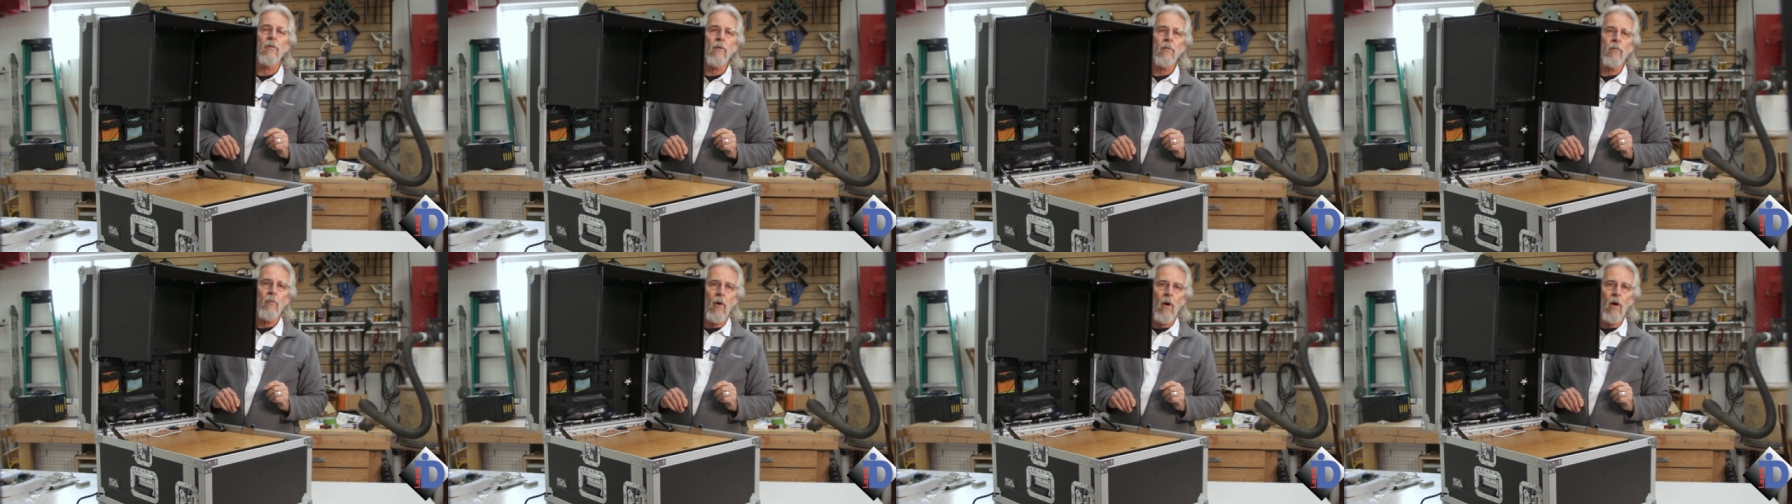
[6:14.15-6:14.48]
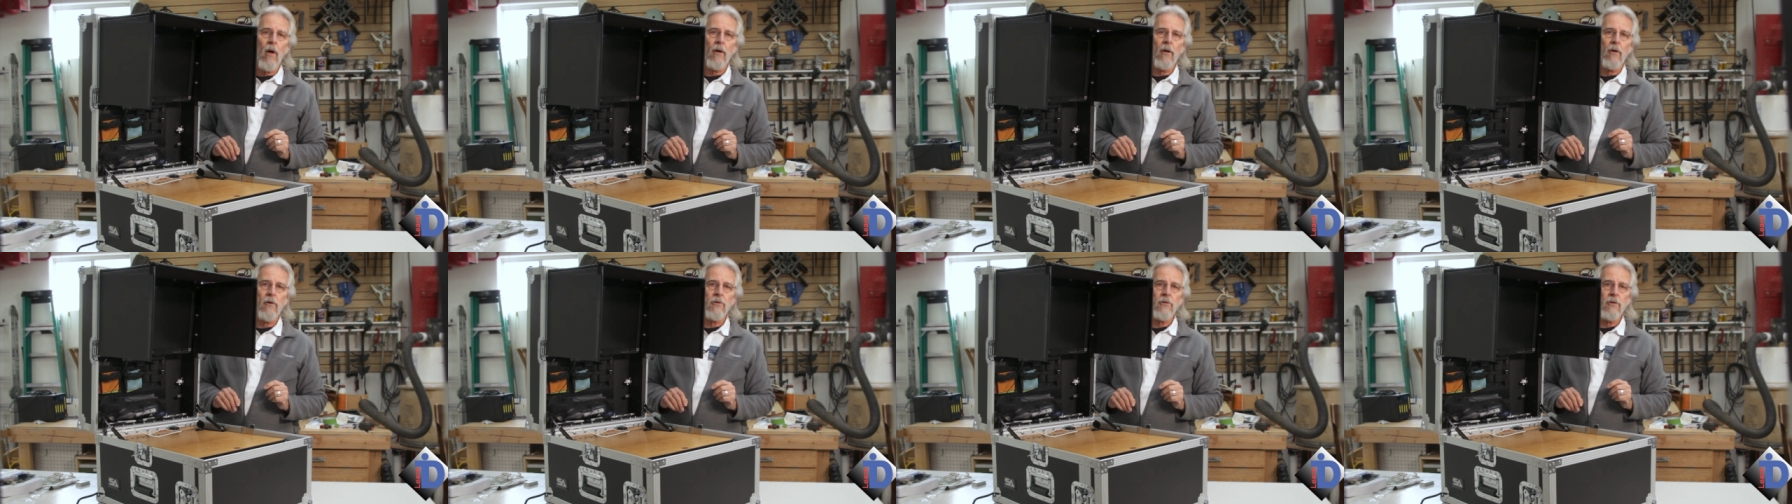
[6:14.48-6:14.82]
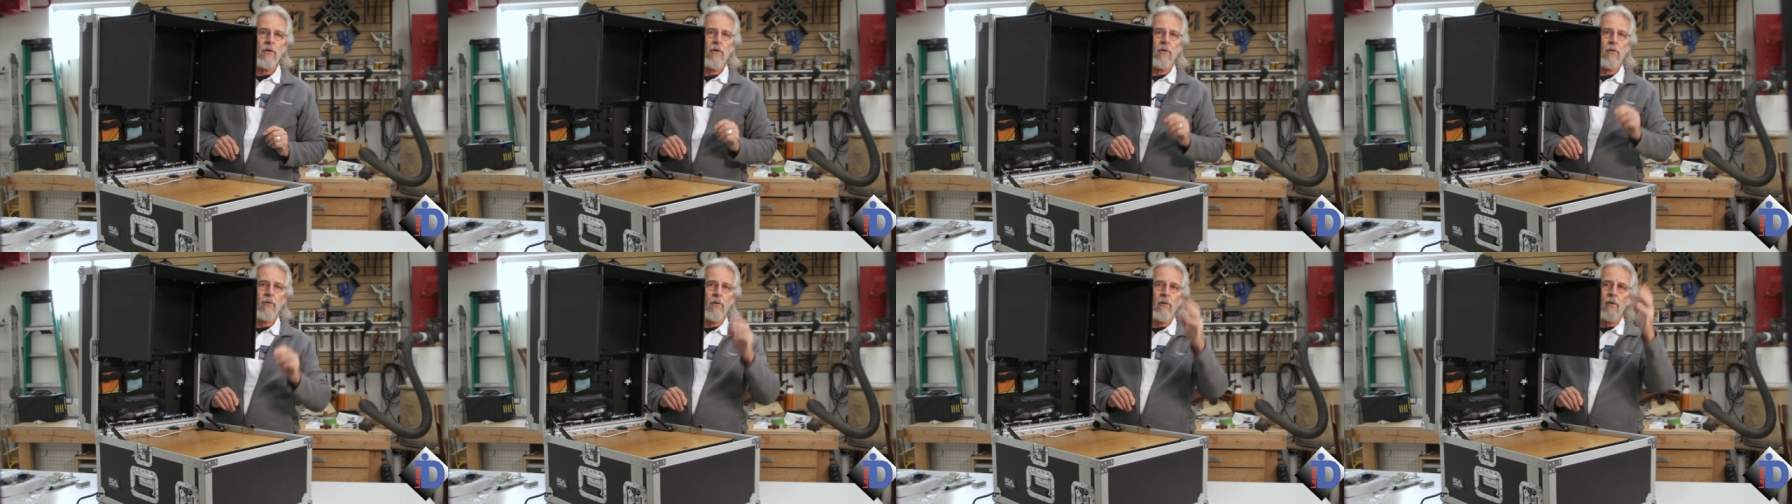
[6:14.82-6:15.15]
the
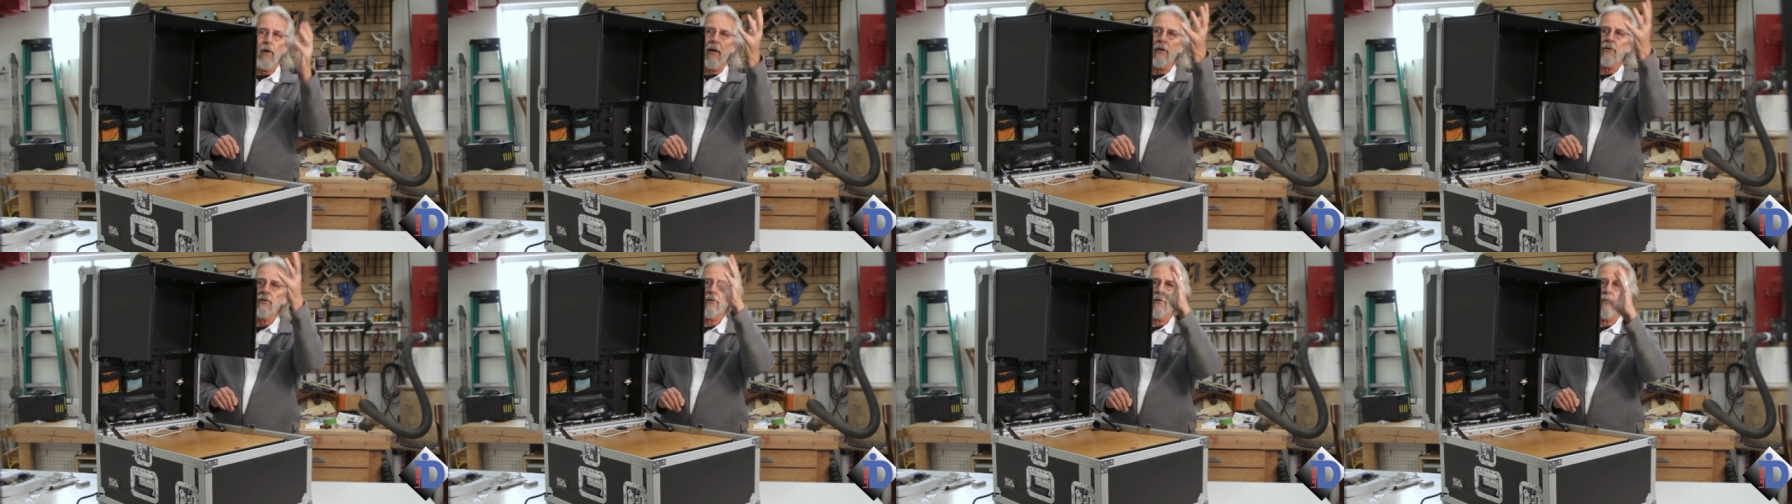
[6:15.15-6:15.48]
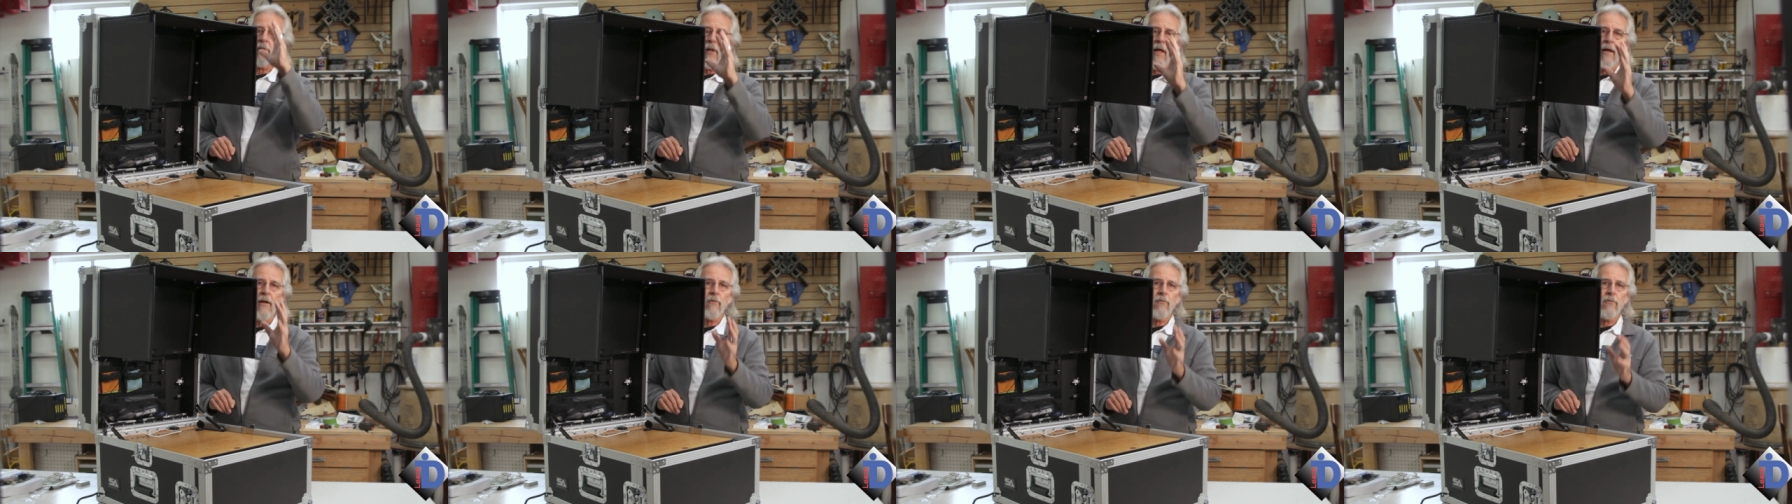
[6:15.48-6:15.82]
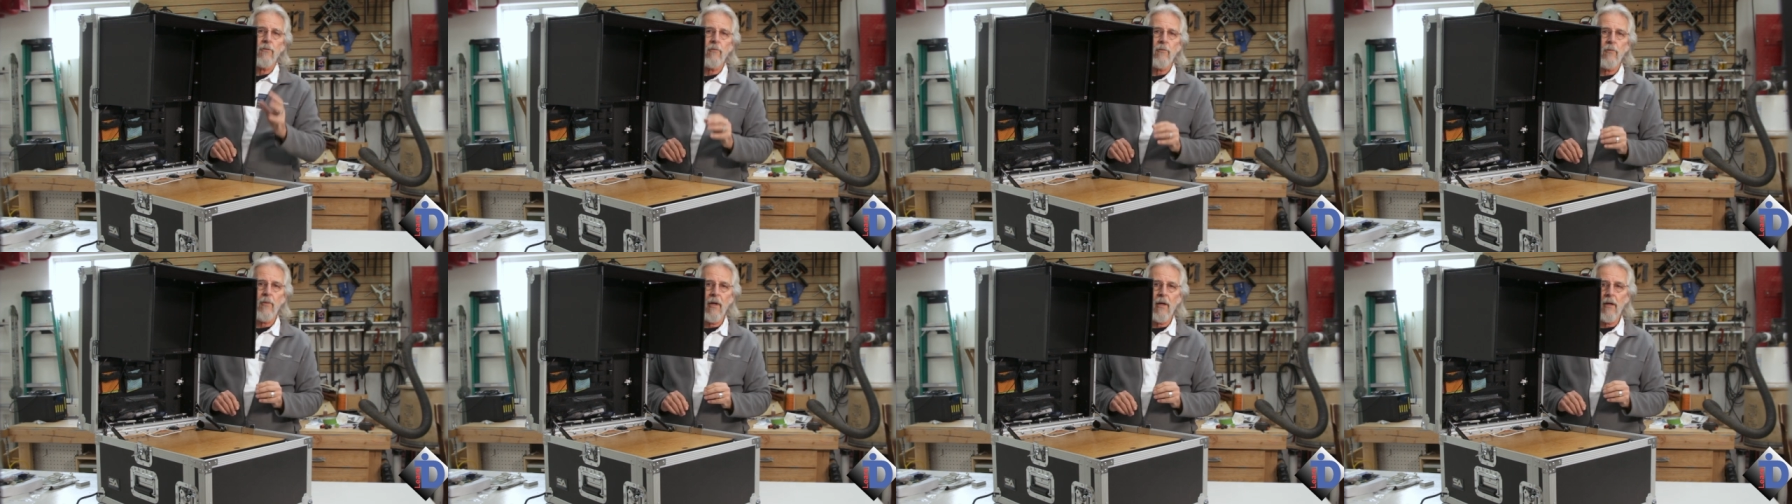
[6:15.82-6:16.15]
monitor or extra light
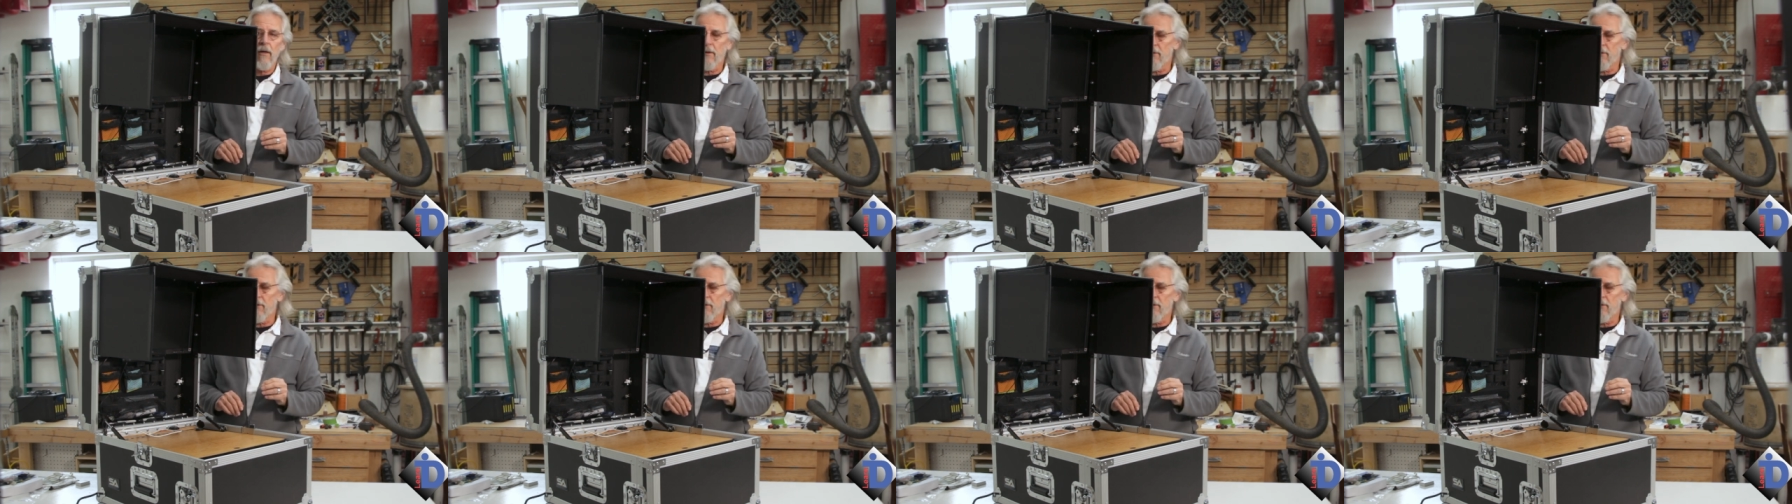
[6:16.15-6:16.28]
from being